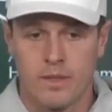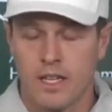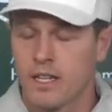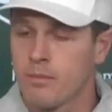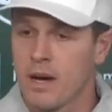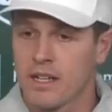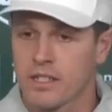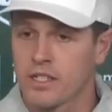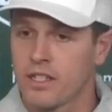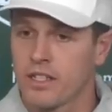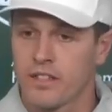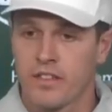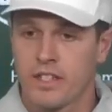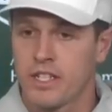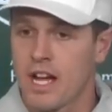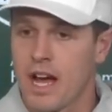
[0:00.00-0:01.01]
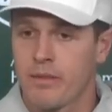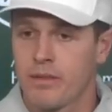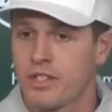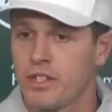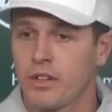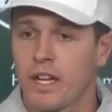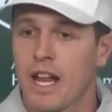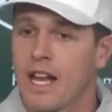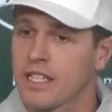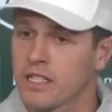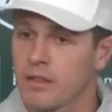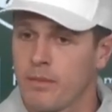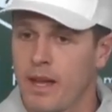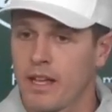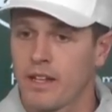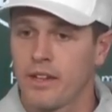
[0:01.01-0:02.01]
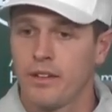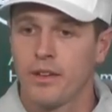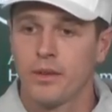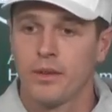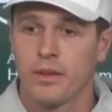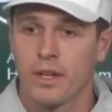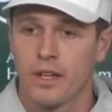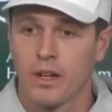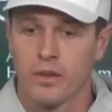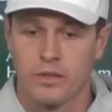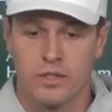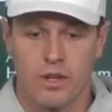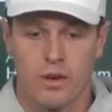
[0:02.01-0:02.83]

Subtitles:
did about as good of a job as you could ask a man to do, you know.